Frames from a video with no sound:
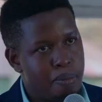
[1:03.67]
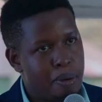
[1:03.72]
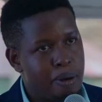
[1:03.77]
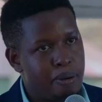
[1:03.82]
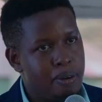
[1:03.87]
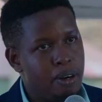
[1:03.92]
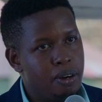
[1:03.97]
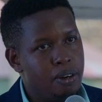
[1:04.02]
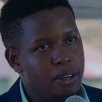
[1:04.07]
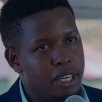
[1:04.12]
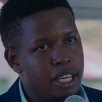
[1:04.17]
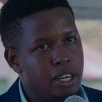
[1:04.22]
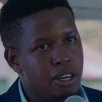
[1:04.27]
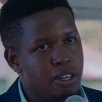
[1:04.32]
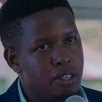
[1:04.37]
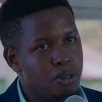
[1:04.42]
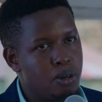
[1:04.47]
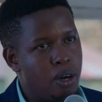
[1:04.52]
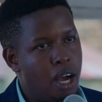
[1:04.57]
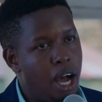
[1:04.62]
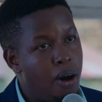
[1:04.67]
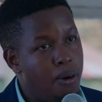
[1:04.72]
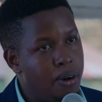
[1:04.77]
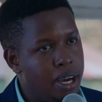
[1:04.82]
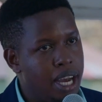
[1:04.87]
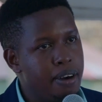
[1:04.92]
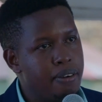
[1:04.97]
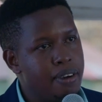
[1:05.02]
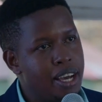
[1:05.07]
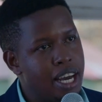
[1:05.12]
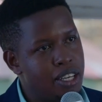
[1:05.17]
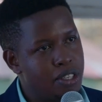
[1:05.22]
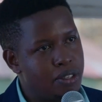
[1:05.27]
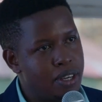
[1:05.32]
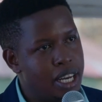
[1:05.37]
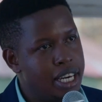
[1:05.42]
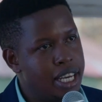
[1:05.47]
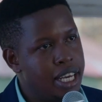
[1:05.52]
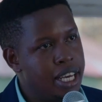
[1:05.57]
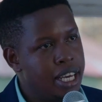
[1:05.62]
but we're looking onto how can we
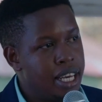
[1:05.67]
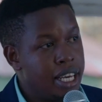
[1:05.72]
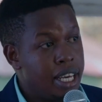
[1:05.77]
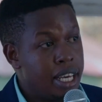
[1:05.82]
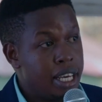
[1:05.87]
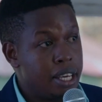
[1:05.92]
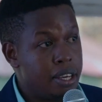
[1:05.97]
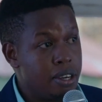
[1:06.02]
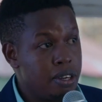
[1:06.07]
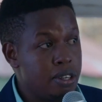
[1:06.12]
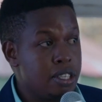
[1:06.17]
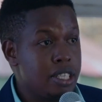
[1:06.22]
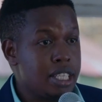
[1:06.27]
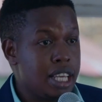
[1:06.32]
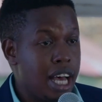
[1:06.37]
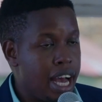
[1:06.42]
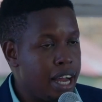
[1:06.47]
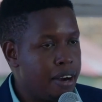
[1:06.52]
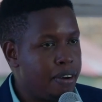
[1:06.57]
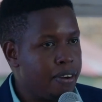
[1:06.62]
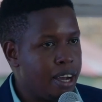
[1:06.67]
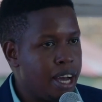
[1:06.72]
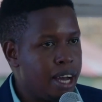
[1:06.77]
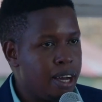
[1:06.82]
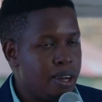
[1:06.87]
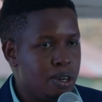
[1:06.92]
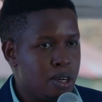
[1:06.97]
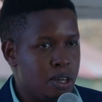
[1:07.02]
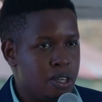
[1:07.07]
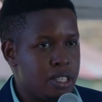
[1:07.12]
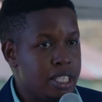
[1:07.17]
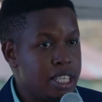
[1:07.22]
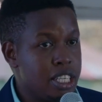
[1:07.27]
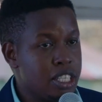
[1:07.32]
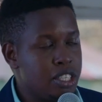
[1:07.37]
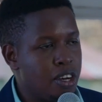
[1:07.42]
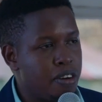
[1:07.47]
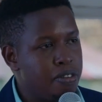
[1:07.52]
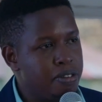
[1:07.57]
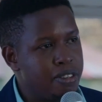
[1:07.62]
actually use hardware, because this
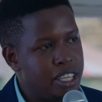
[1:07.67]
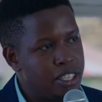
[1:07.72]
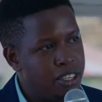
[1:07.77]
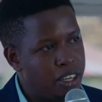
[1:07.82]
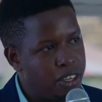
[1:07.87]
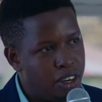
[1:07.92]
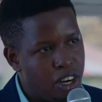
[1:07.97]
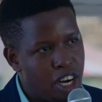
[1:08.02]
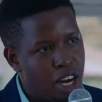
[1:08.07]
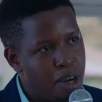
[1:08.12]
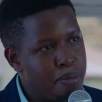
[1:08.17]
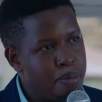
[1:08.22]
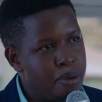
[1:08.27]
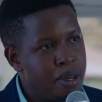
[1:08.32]
software is not gonna,